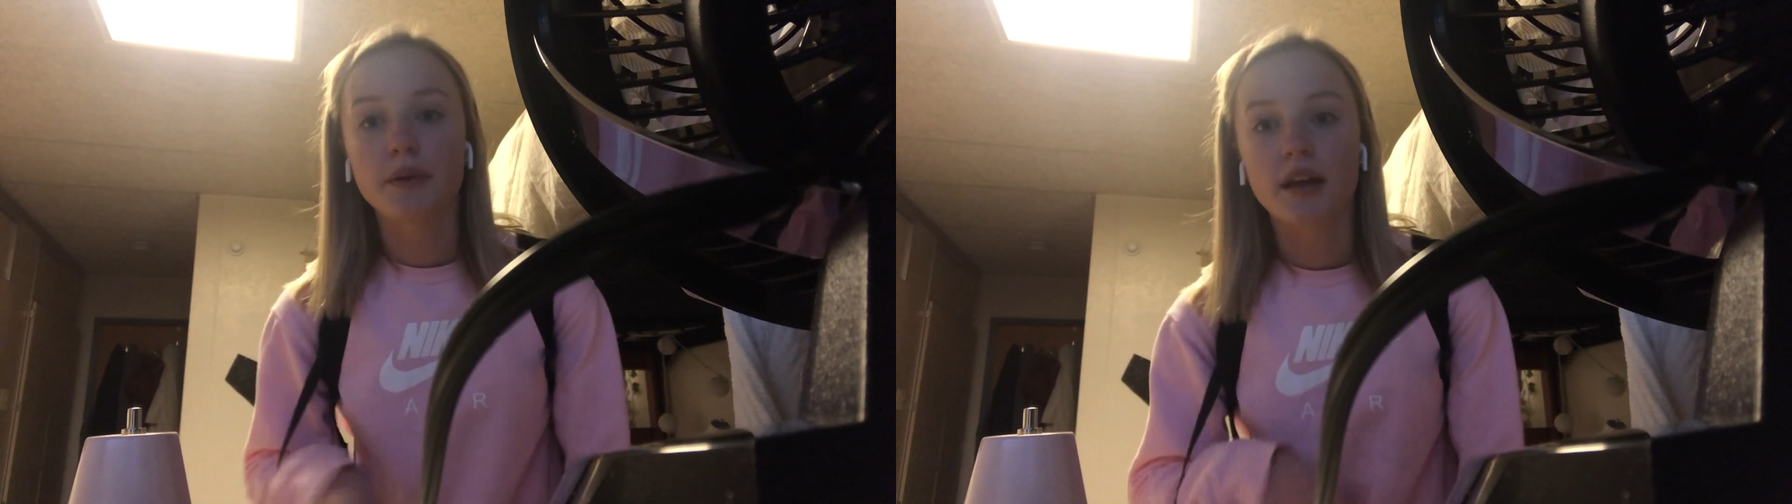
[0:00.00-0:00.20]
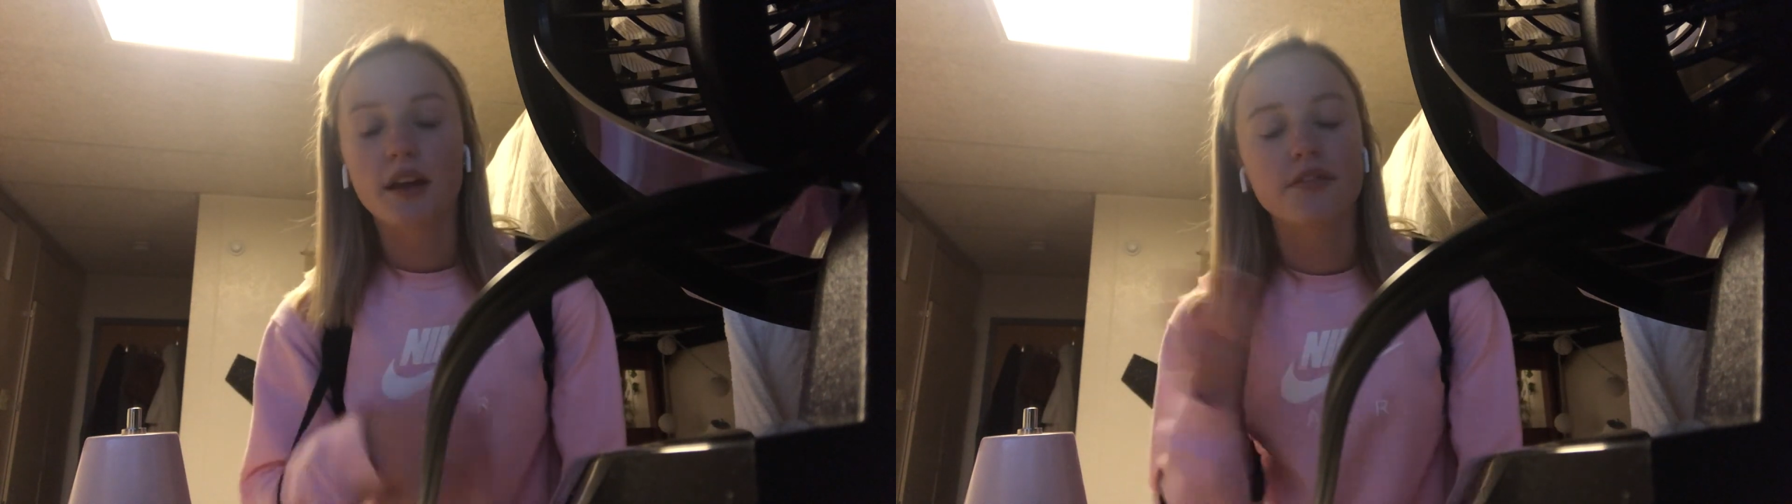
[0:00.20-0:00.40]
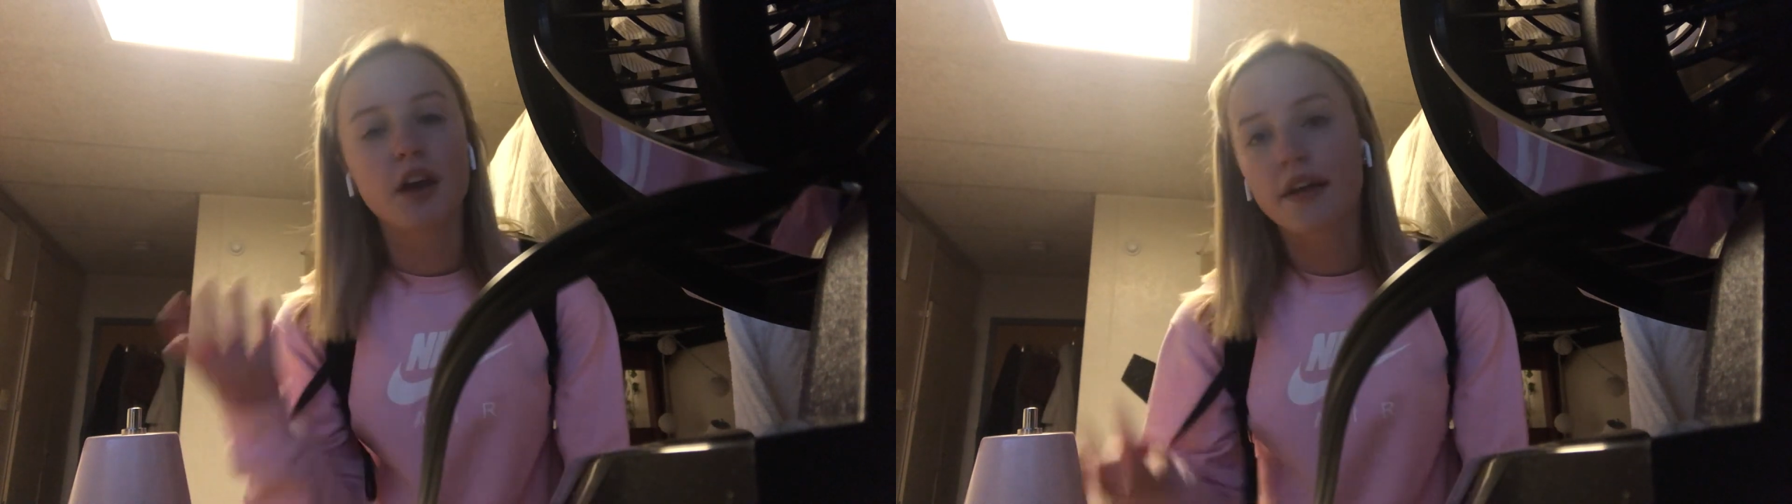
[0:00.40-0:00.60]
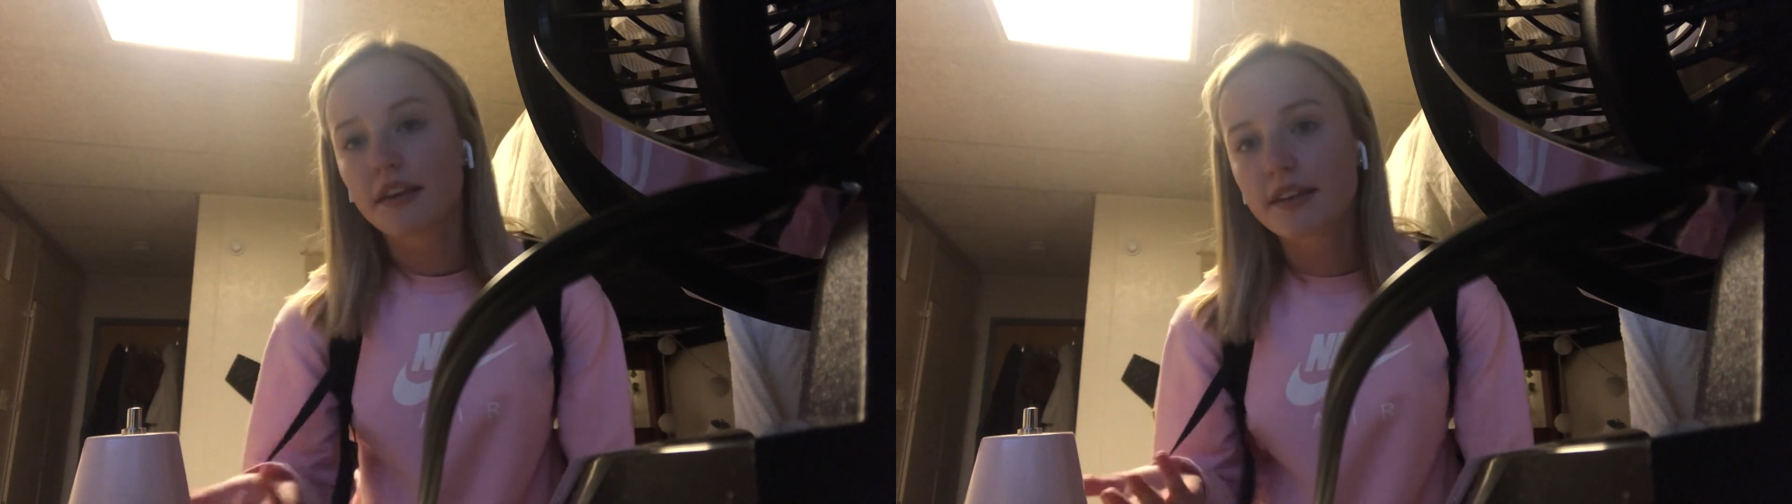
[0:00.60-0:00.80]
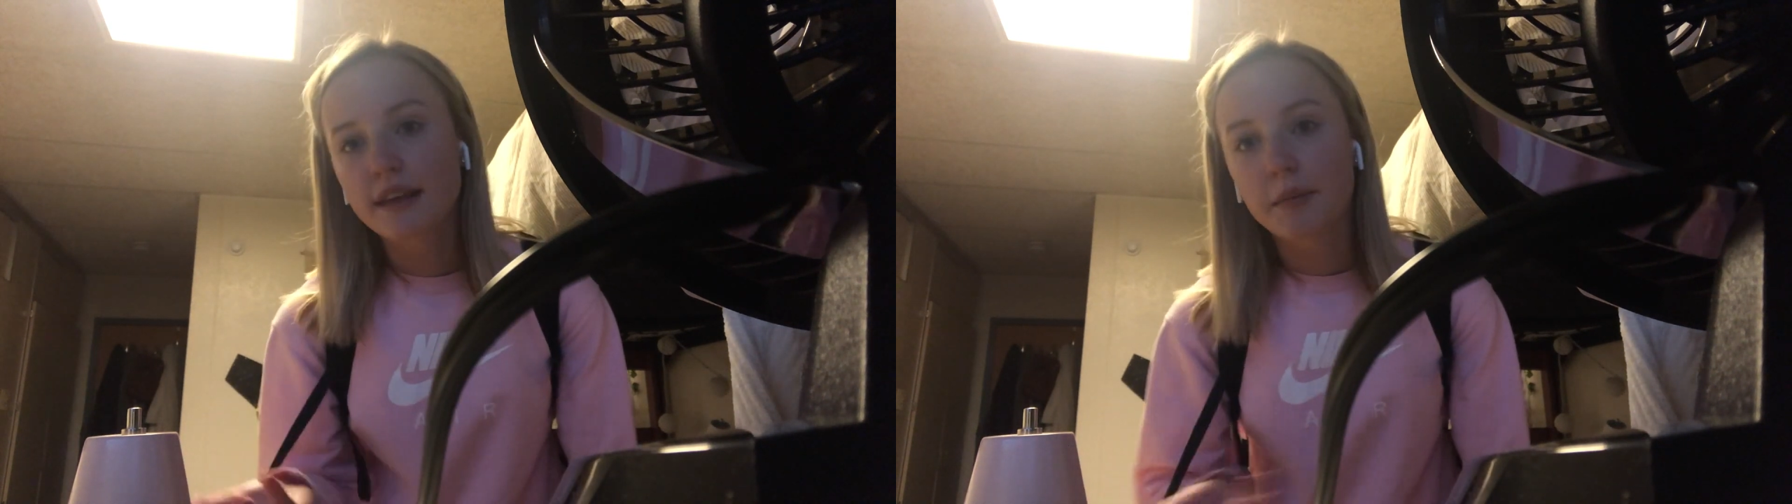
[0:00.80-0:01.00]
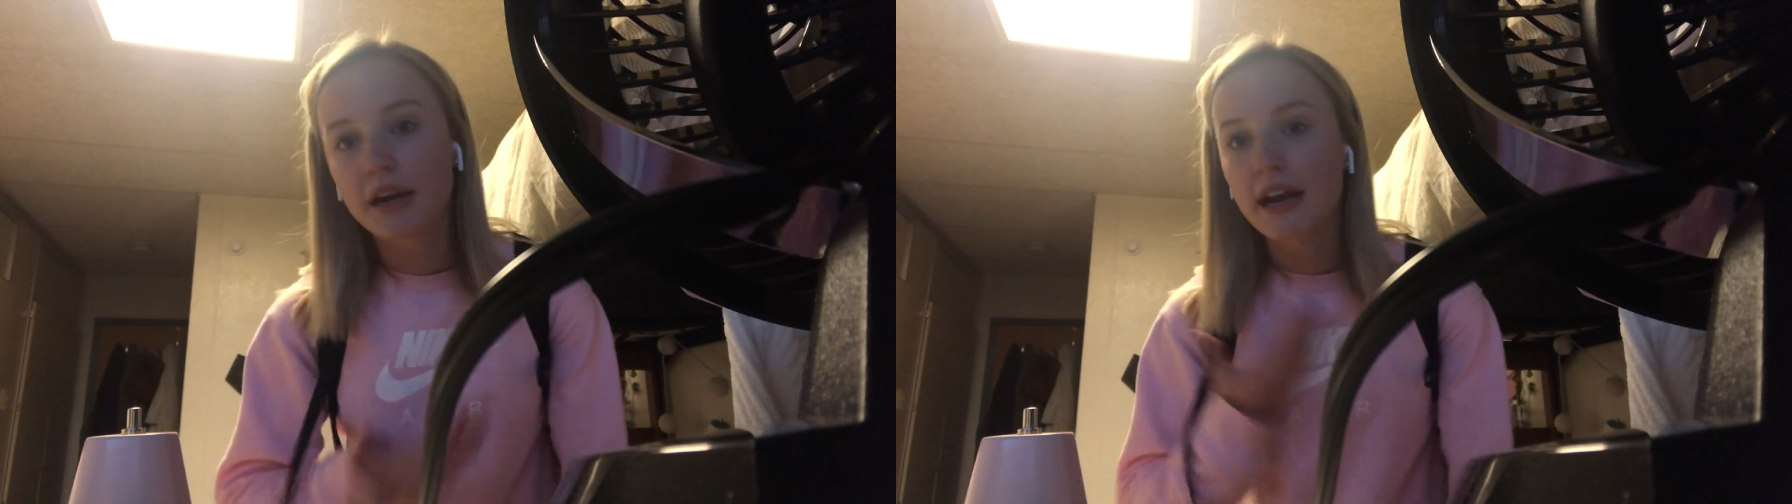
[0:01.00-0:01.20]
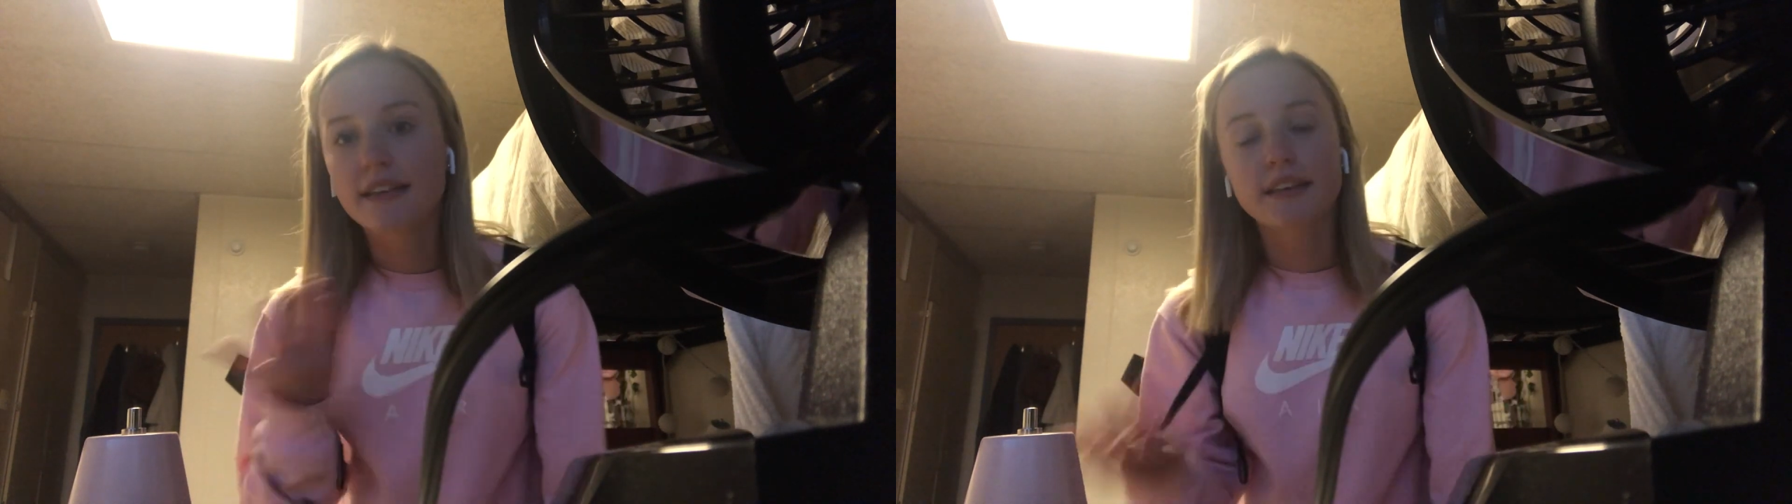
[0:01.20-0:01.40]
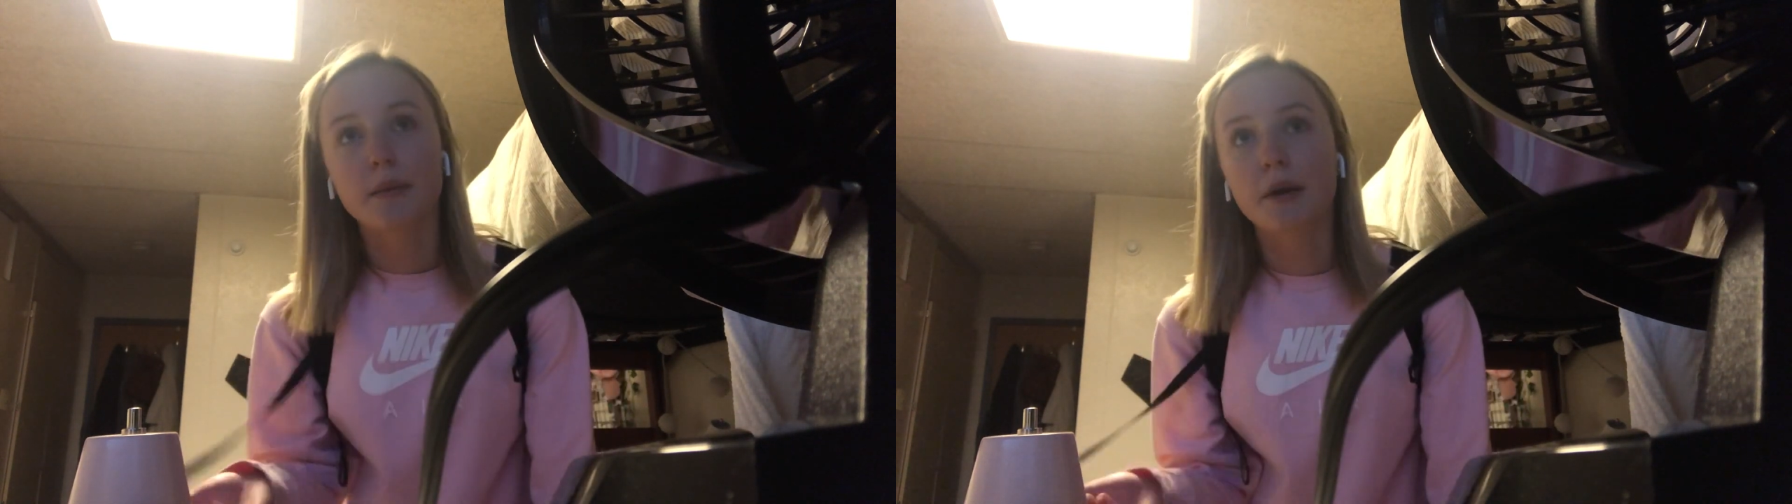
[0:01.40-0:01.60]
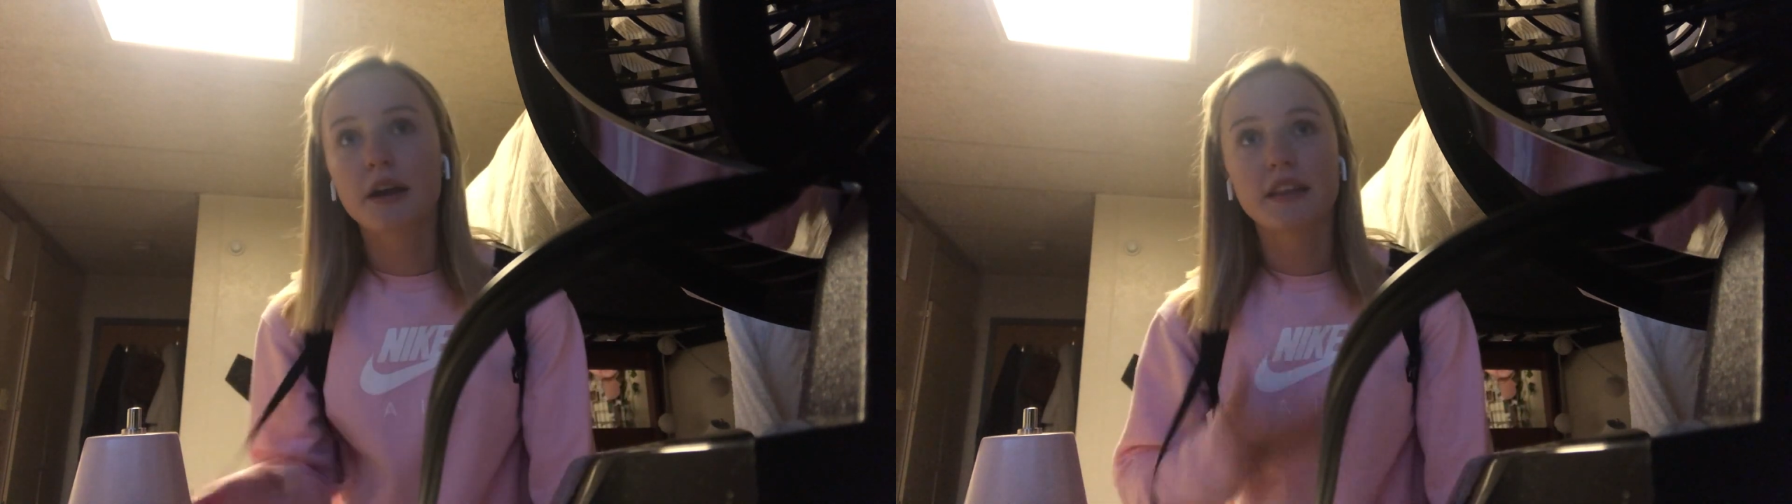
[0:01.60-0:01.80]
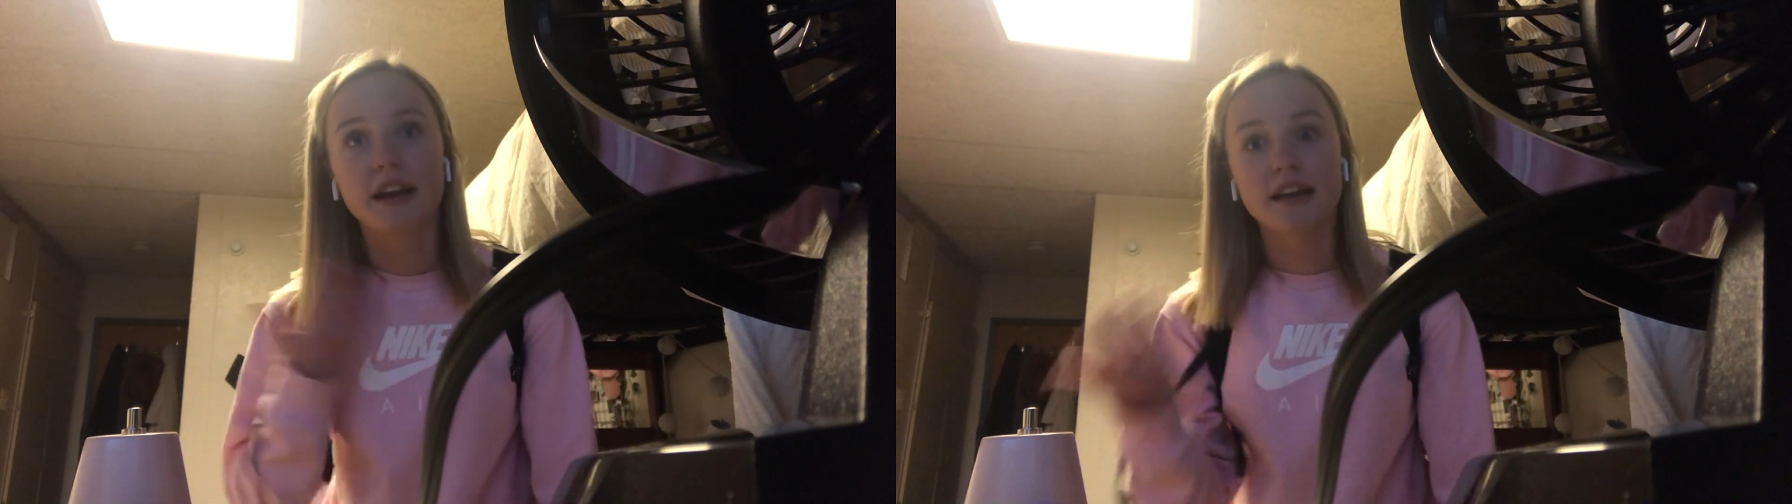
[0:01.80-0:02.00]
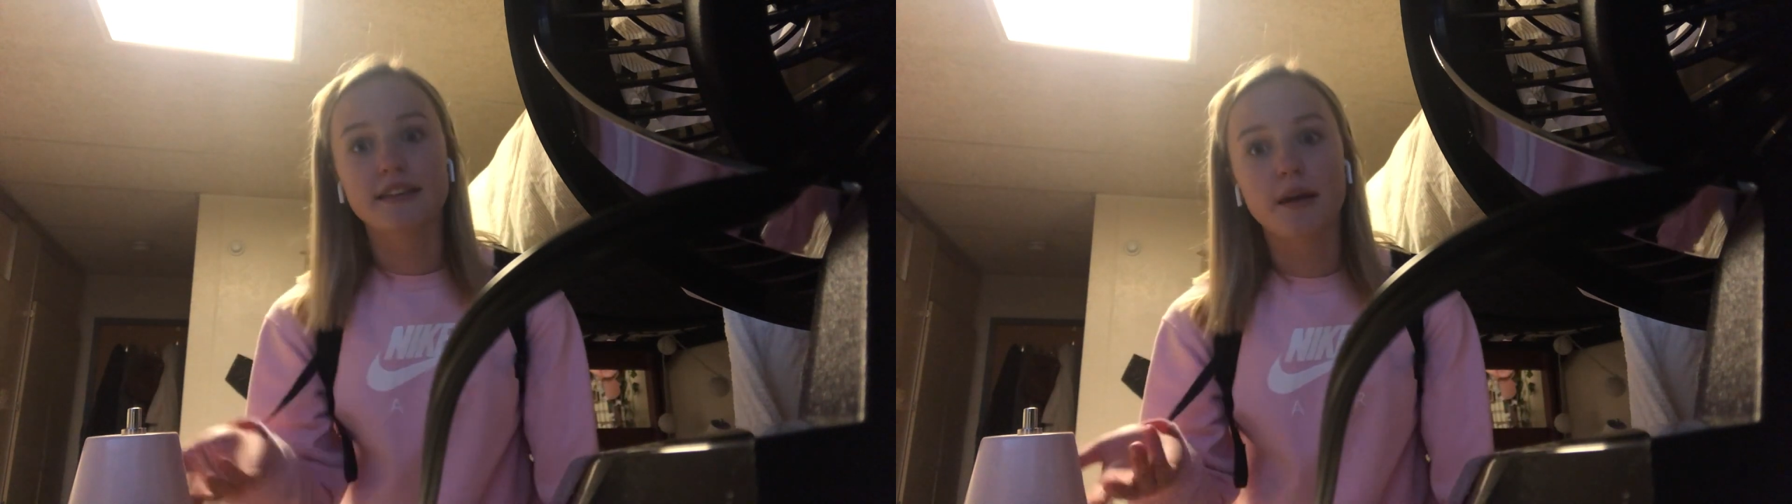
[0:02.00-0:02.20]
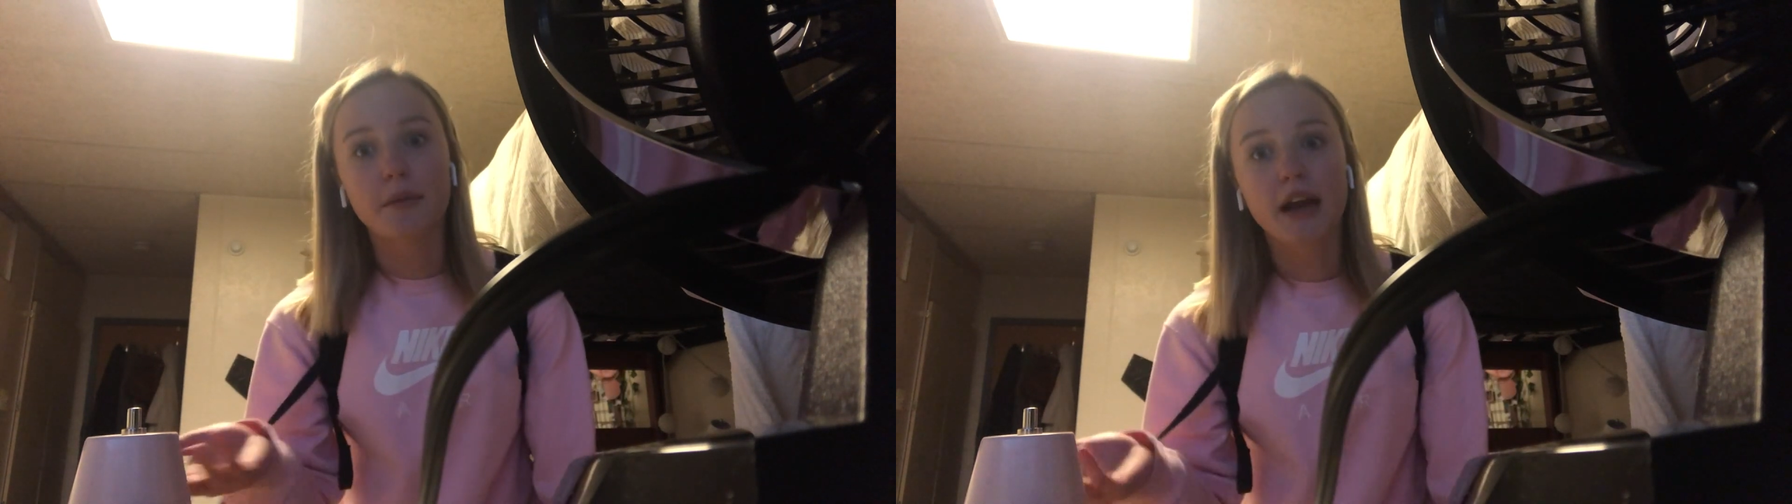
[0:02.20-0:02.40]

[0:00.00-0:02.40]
if not this summer, next summer and the next summer,